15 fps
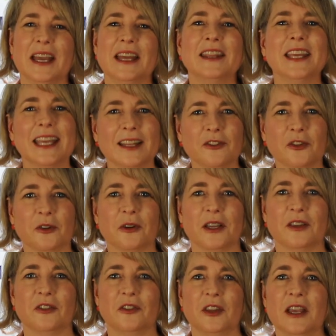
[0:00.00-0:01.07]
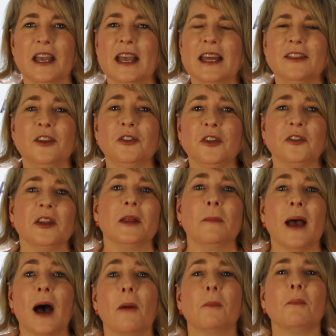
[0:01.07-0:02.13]
The answer is, this isn't
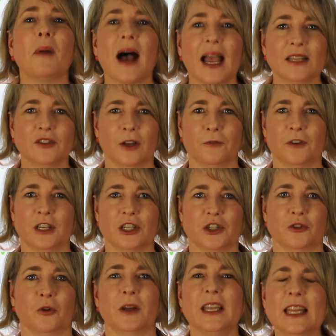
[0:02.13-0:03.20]
about my definition or